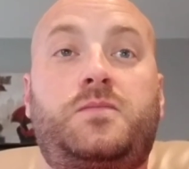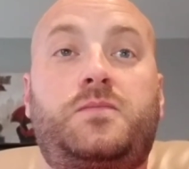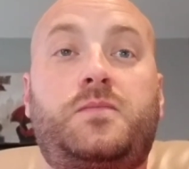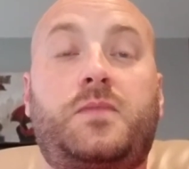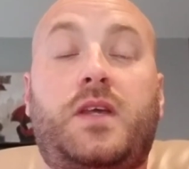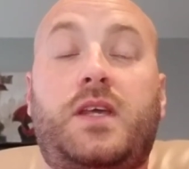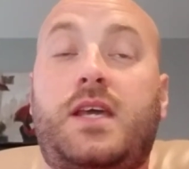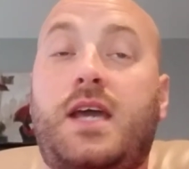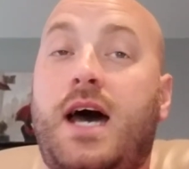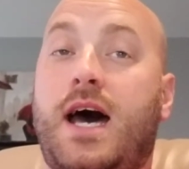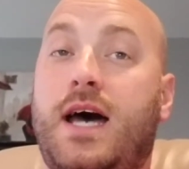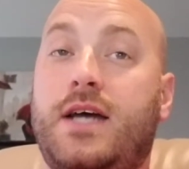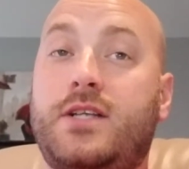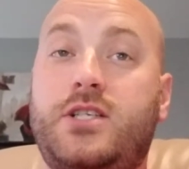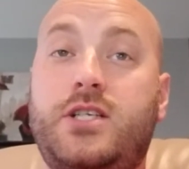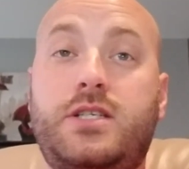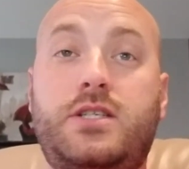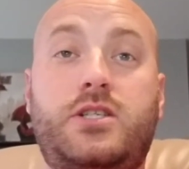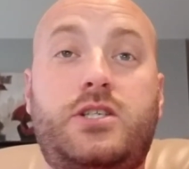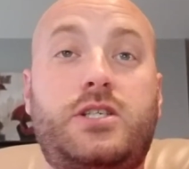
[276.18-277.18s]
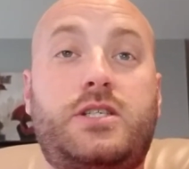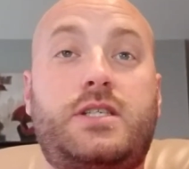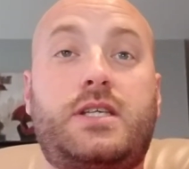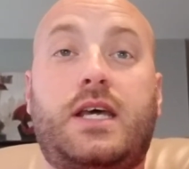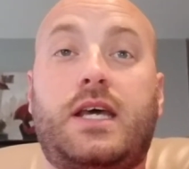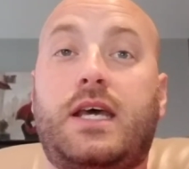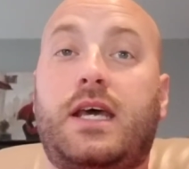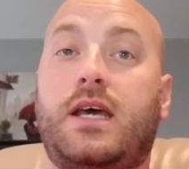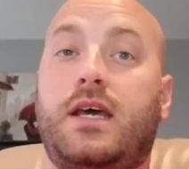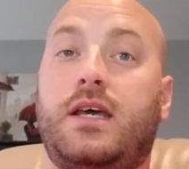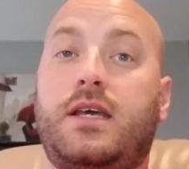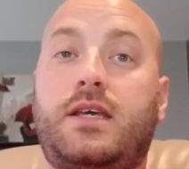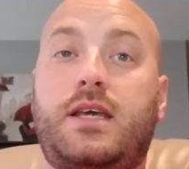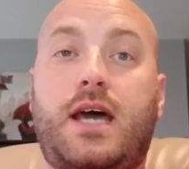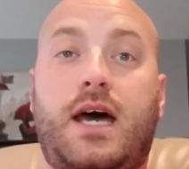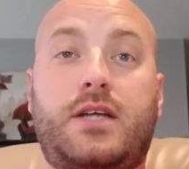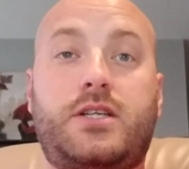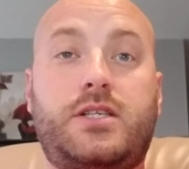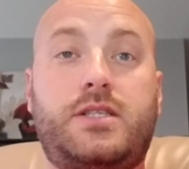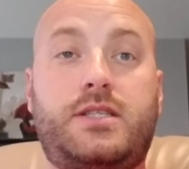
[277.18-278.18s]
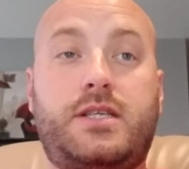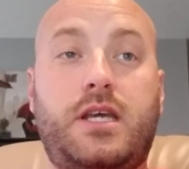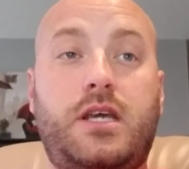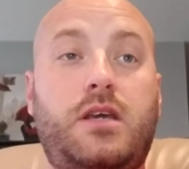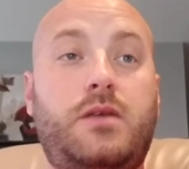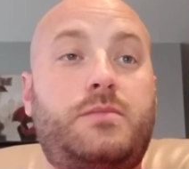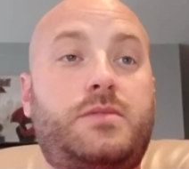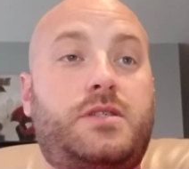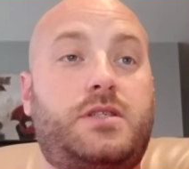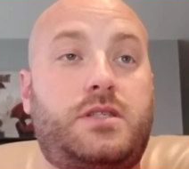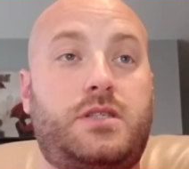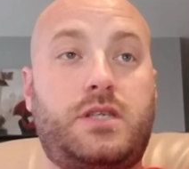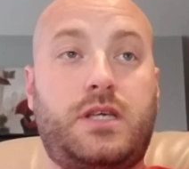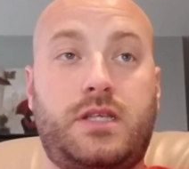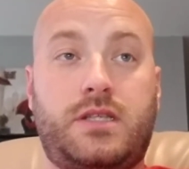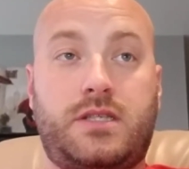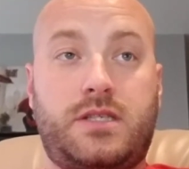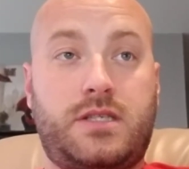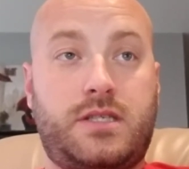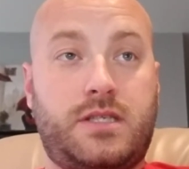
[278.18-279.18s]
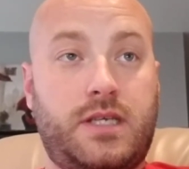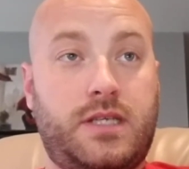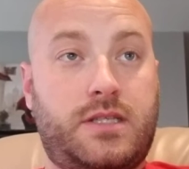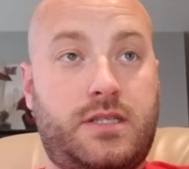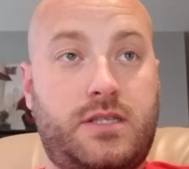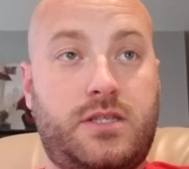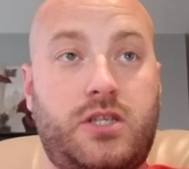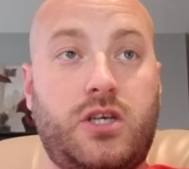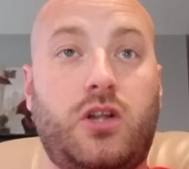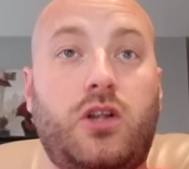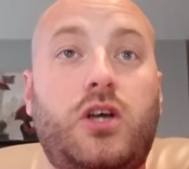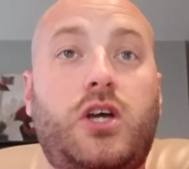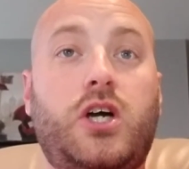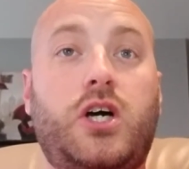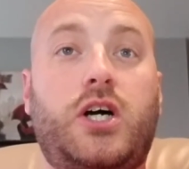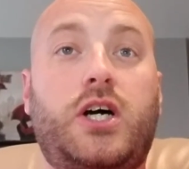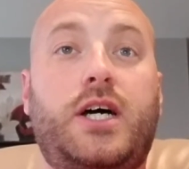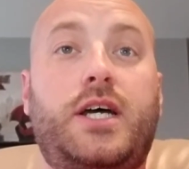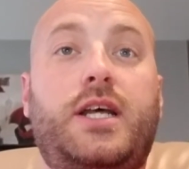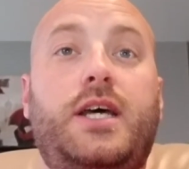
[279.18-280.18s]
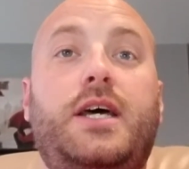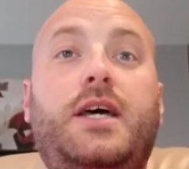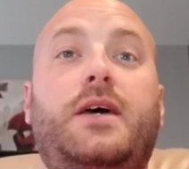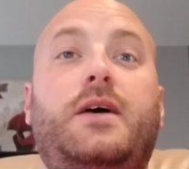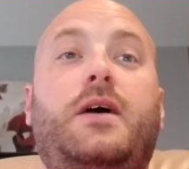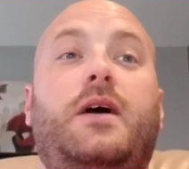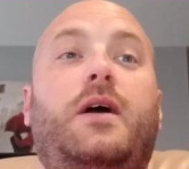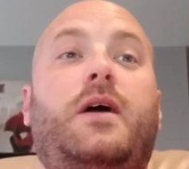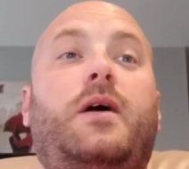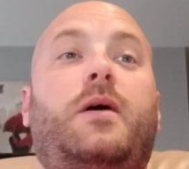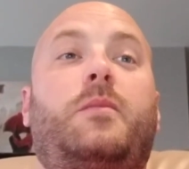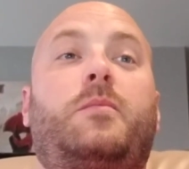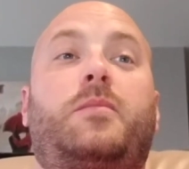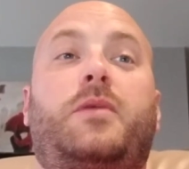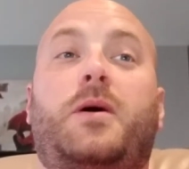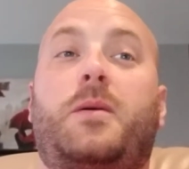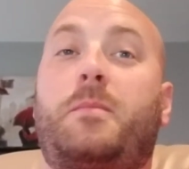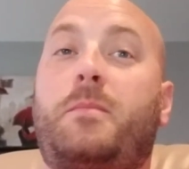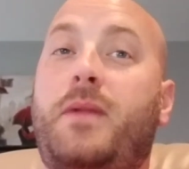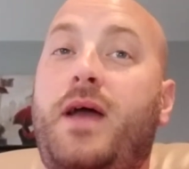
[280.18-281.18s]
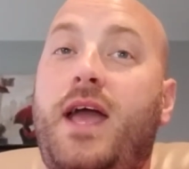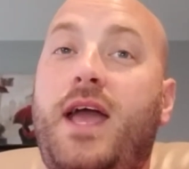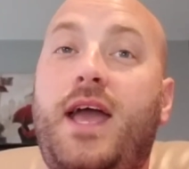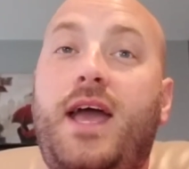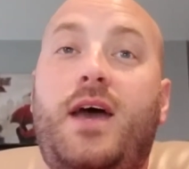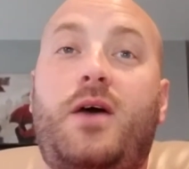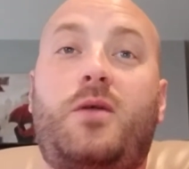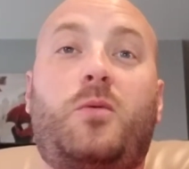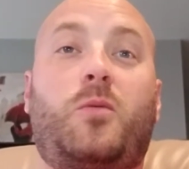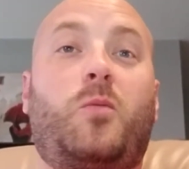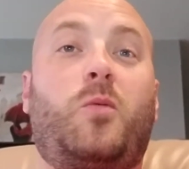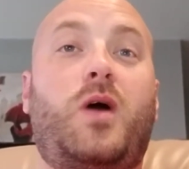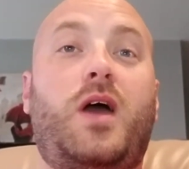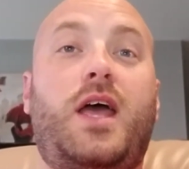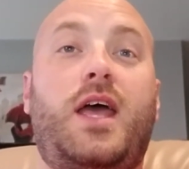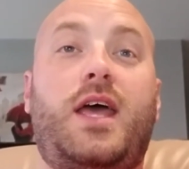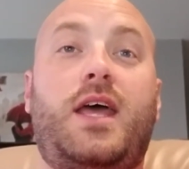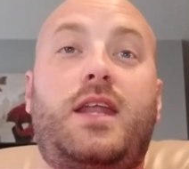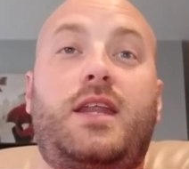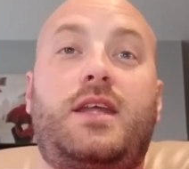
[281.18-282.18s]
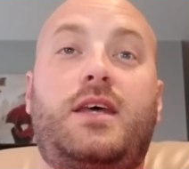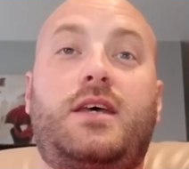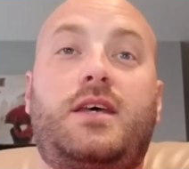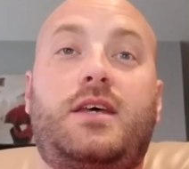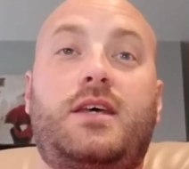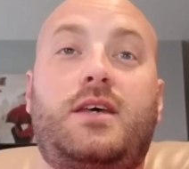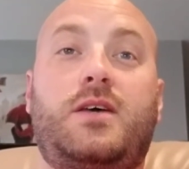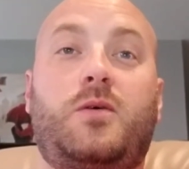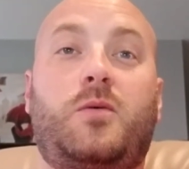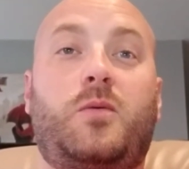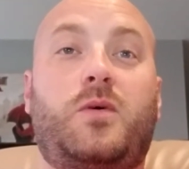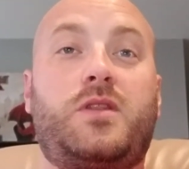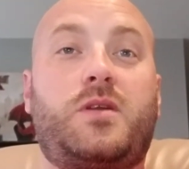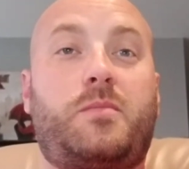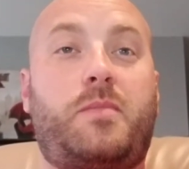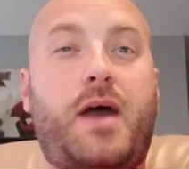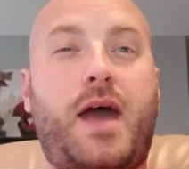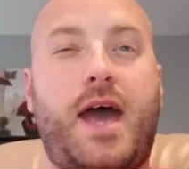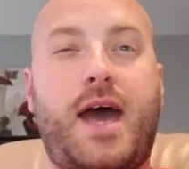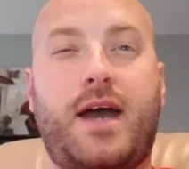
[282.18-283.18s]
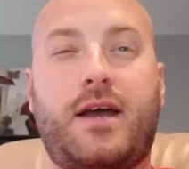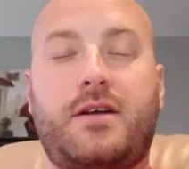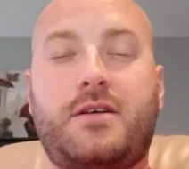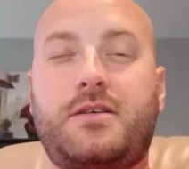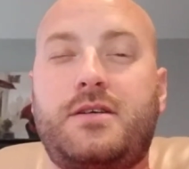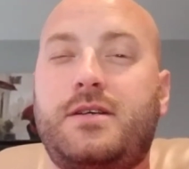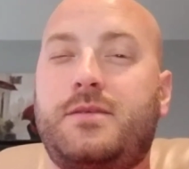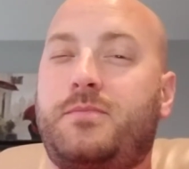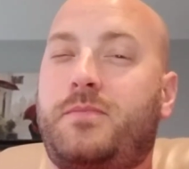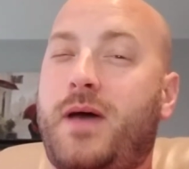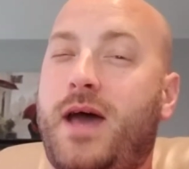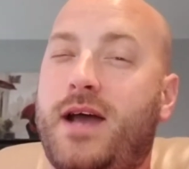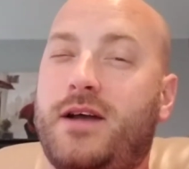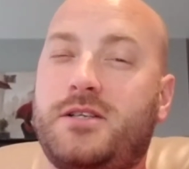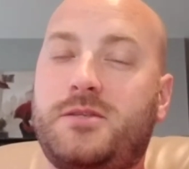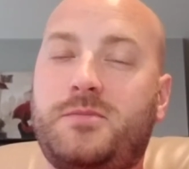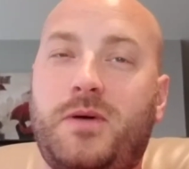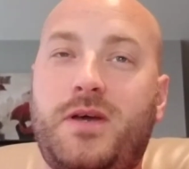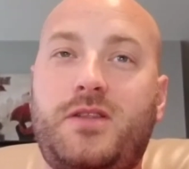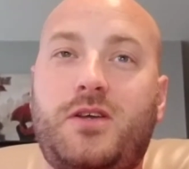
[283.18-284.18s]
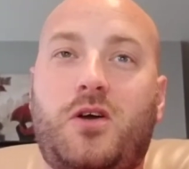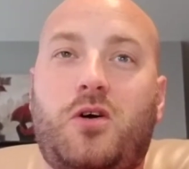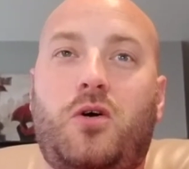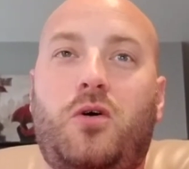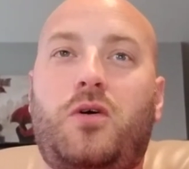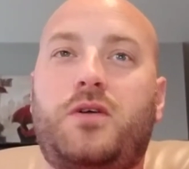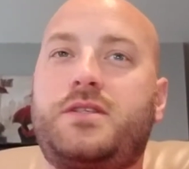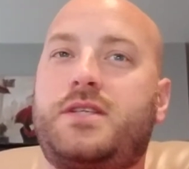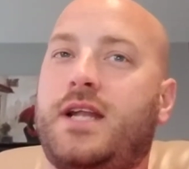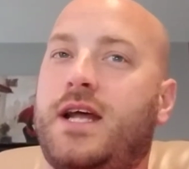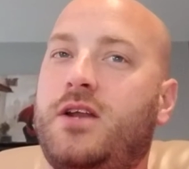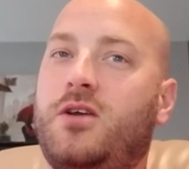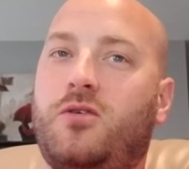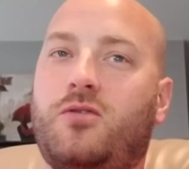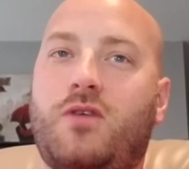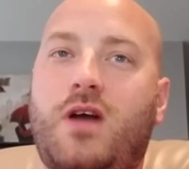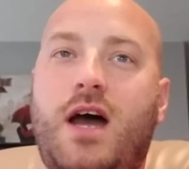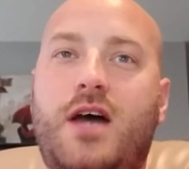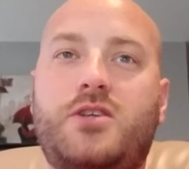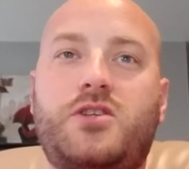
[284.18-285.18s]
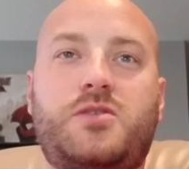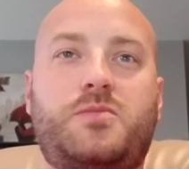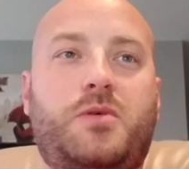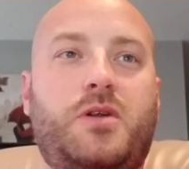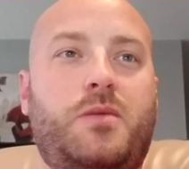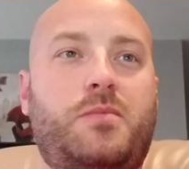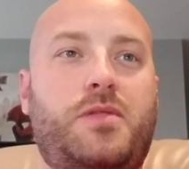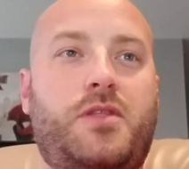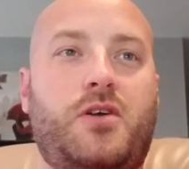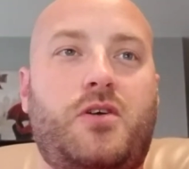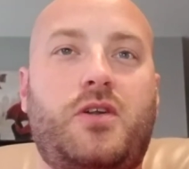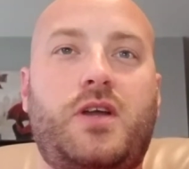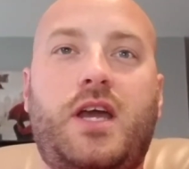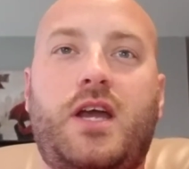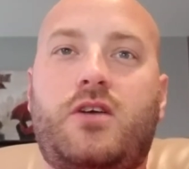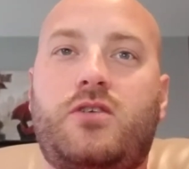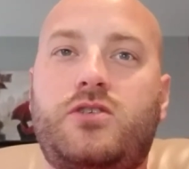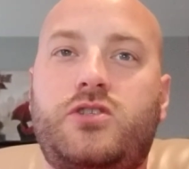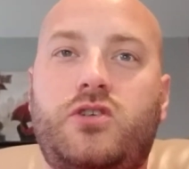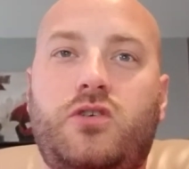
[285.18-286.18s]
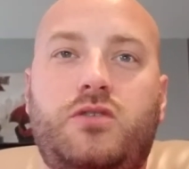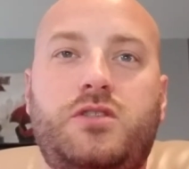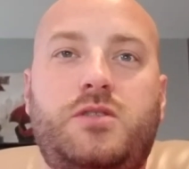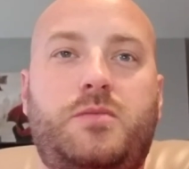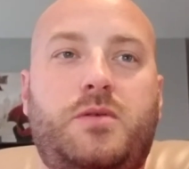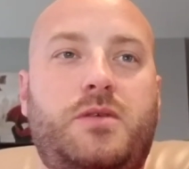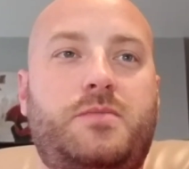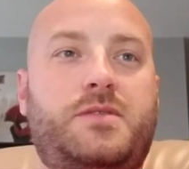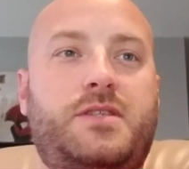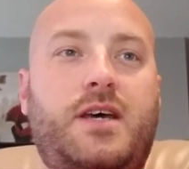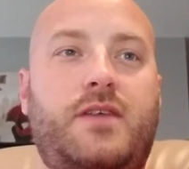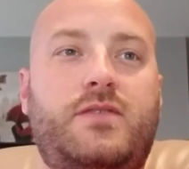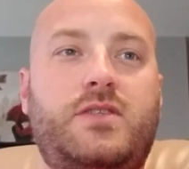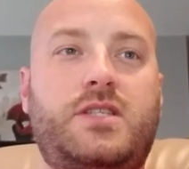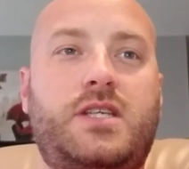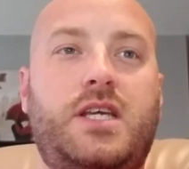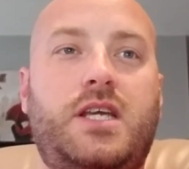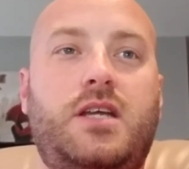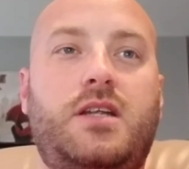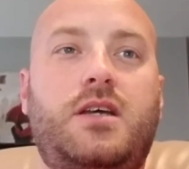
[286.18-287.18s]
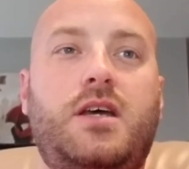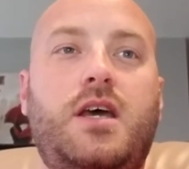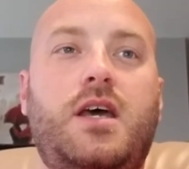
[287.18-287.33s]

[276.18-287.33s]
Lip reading: Yach's teams, it's still good, but man, when the Packers played the Colts, and I know Rodgers put up 30, Aaron Jones put up 17.